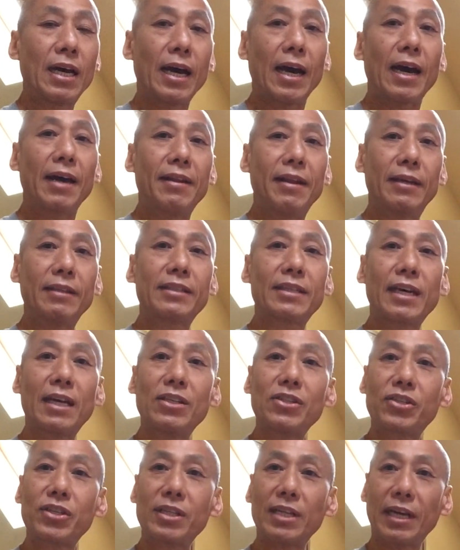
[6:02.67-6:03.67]
and then
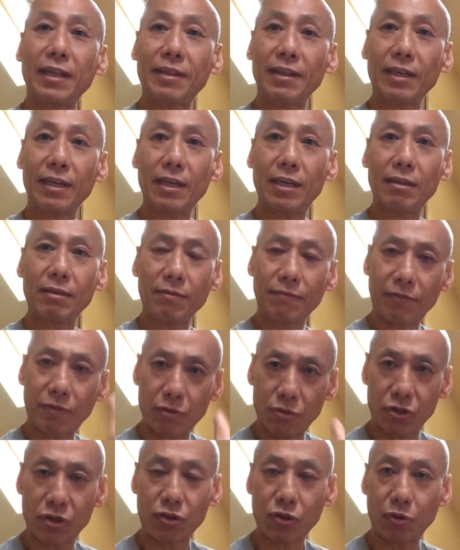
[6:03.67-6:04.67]
tension at the end
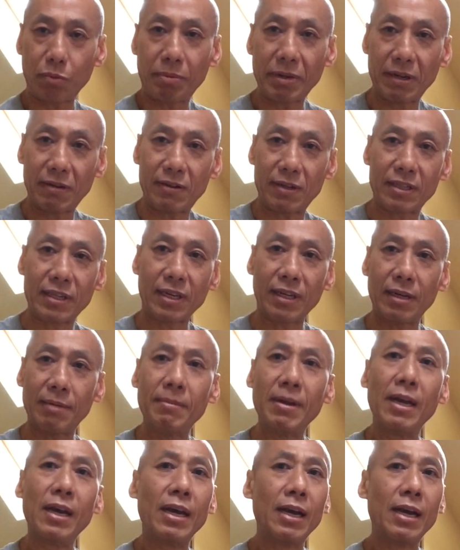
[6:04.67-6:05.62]
for a short period of time.